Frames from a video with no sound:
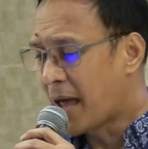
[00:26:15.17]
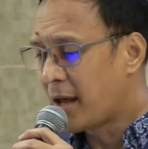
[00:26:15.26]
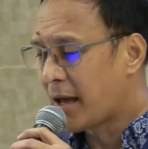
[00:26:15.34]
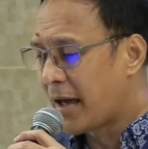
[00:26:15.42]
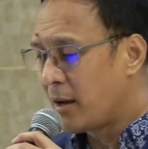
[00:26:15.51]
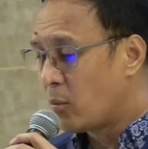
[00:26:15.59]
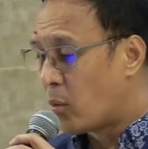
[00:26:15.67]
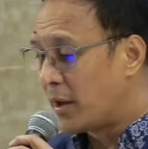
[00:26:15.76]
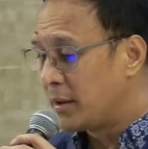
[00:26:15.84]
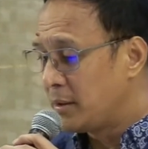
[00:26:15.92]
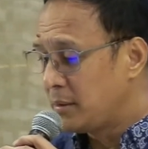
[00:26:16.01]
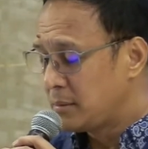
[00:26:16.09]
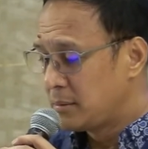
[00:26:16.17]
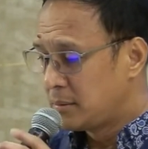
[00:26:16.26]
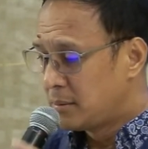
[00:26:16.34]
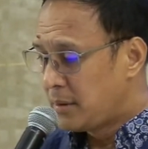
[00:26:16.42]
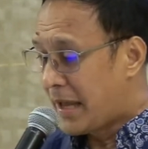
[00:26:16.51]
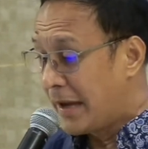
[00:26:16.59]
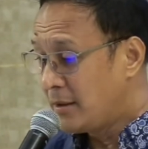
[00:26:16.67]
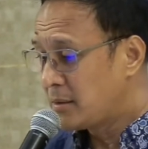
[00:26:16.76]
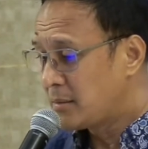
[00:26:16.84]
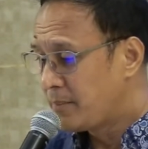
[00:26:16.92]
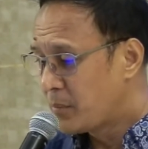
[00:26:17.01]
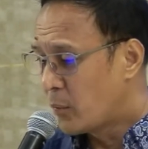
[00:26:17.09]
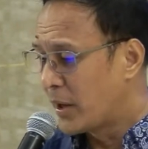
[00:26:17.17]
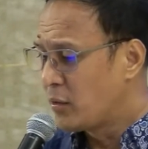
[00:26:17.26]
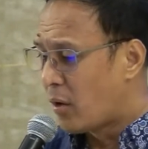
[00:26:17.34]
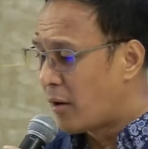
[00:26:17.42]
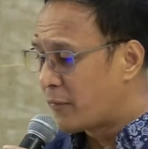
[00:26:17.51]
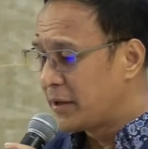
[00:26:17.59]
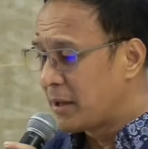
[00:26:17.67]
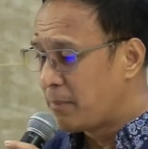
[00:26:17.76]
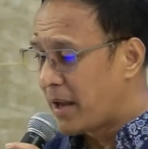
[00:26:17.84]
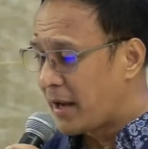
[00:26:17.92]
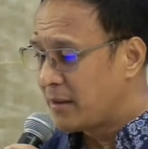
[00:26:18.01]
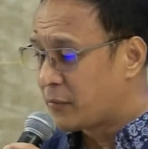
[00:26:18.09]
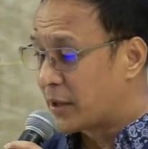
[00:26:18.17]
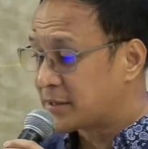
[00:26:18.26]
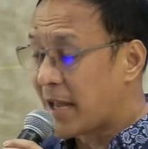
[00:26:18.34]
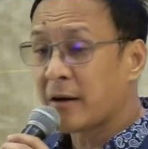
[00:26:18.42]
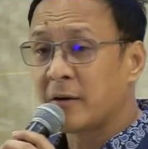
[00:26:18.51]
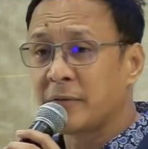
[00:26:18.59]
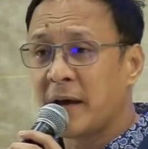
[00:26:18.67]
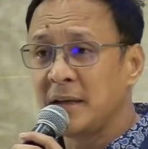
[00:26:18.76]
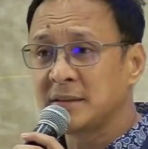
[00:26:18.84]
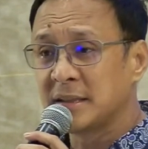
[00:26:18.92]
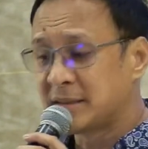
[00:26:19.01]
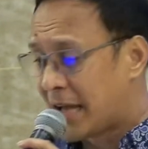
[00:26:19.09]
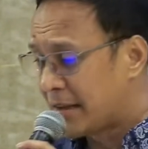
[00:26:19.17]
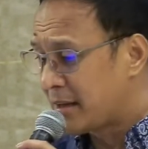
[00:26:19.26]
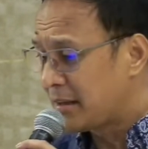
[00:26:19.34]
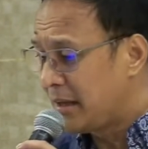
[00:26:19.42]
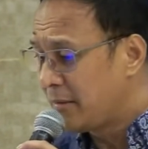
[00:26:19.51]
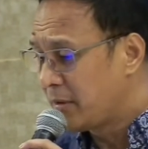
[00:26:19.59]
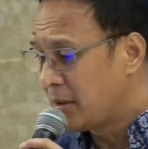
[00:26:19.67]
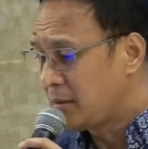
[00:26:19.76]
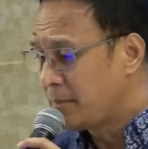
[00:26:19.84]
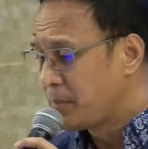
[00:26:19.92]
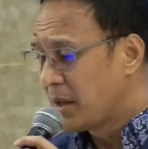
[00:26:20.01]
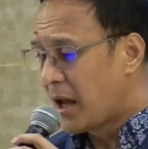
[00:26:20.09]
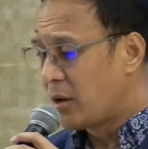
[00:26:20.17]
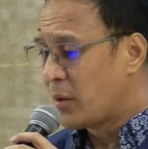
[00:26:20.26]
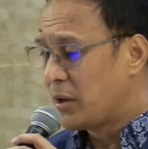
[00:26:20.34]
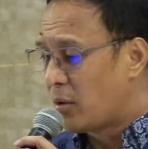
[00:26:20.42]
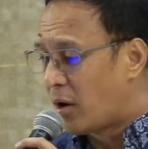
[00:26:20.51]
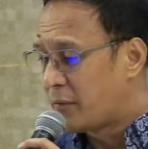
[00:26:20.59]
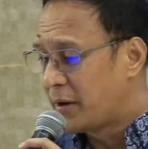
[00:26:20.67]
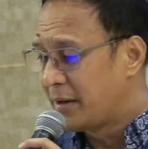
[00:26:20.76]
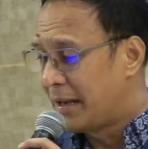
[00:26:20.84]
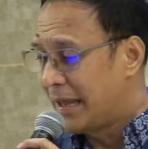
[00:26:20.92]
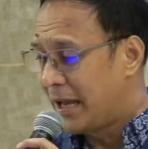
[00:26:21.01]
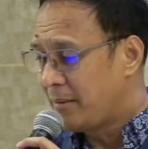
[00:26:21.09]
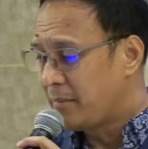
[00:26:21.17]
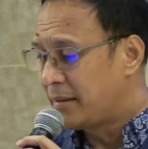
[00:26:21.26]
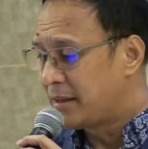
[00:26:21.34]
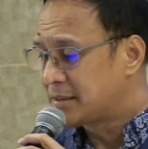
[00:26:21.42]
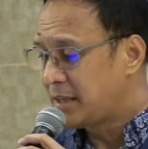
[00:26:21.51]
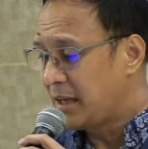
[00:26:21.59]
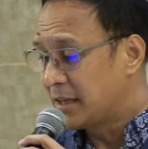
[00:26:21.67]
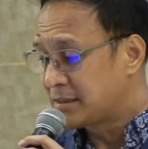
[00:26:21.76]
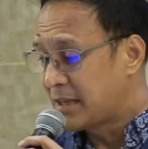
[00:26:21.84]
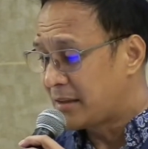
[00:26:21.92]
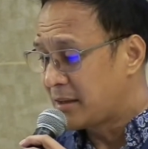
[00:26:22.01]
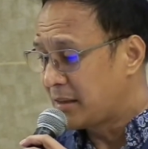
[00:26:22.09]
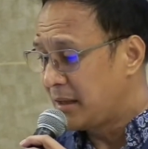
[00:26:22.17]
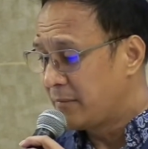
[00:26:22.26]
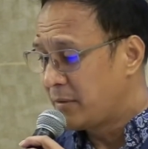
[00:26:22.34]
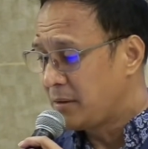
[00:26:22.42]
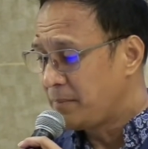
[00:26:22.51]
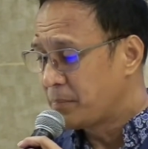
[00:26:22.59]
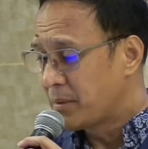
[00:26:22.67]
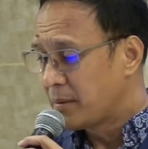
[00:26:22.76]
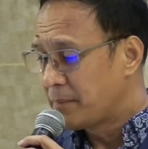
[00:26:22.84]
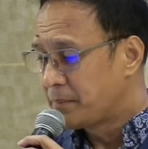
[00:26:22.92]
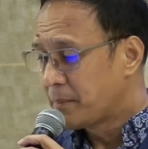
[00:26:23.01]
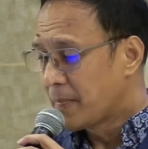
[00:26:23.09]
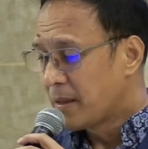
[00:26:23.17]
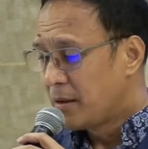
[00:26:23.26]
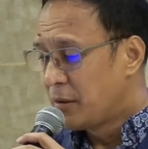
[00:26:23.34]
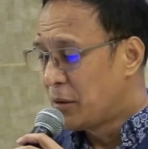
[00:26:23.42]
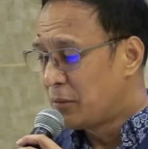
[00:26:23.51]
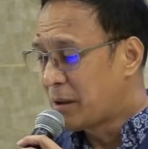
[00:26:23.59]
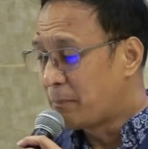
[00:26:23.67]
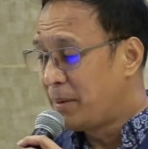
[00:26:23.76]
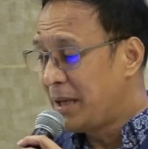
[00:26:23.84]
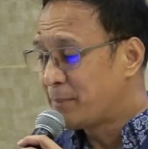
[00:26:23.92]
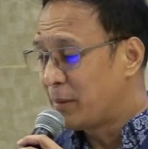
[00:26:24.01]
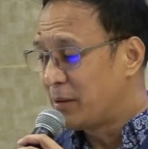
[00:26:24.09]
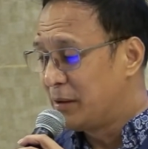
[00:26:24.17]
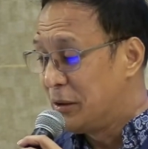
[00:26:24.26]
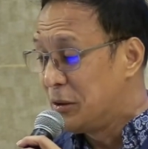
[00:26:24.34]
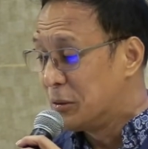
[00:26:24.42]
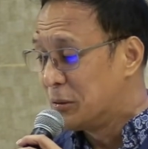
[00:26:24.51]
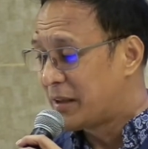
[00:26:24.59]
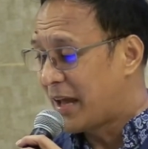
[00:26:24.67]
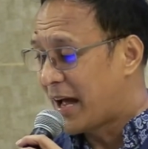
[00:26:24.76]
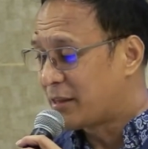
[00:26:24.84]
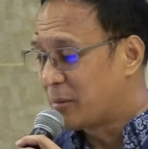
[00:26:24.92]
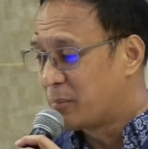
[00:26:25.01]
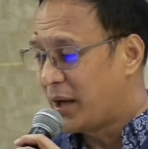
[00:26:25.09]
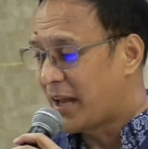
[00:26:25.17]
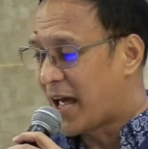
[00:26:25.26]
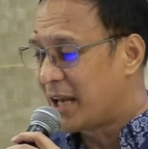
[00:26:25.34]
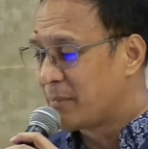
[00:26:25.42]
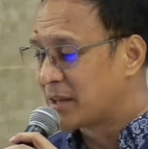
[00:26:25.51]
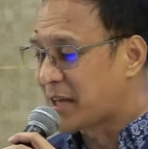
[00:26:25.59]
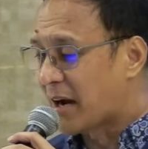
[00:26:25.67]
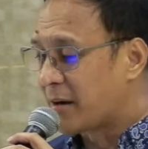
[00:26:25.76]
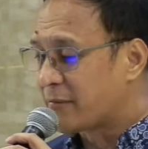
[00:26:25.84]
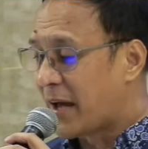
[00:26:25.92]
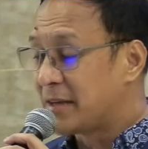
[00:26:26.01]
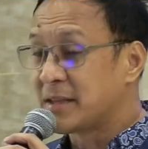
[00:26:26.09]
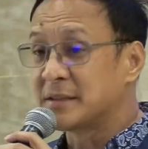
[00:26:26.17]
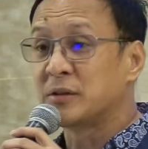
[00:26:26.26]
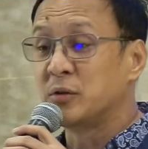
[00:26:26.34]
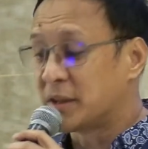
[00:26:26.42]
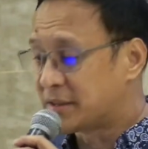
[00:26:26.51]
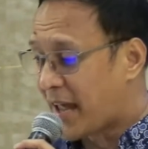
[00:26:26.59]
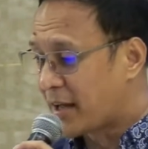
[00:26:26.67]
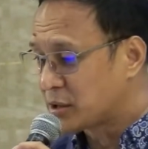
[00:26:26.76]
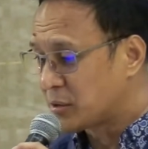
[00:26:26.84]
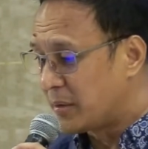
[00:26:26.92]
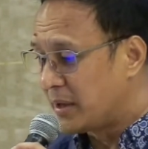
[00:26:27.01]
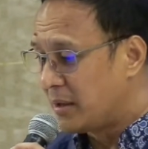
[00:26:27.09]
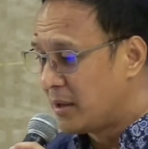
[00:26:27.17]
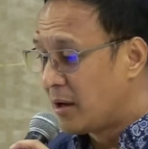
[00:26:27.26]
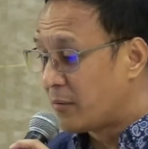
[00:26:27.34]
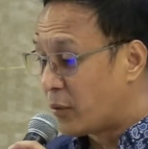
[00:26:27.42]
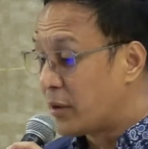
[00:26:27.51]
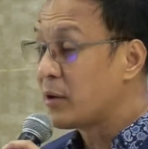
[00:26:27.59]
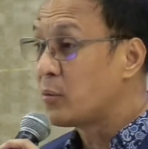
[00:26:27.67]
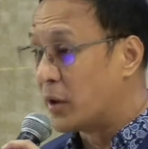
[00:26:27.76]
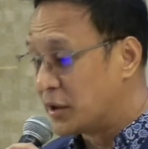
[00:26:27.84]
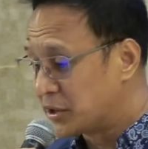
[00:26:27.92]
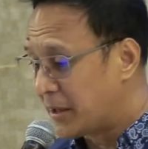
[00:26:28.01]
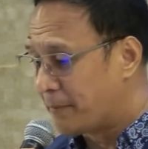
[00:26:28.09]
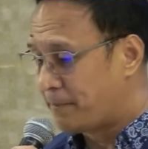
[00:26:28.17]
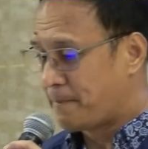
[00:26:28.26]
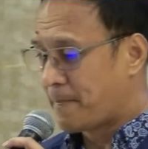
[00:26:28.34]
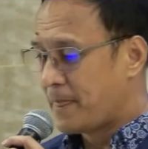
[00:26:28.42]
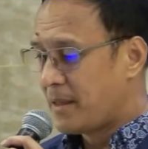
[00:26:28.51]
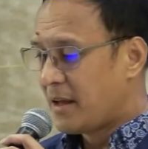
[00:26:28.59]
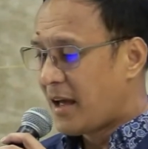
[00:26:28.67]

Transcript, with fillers: In Malachi 1 8, when you offer the blind for a sacrifice, is not that evil? And when you offer the lame and the sick, is that not evil? You know, the people knew they had to bring animal sacrifices to the sanctuary for their worship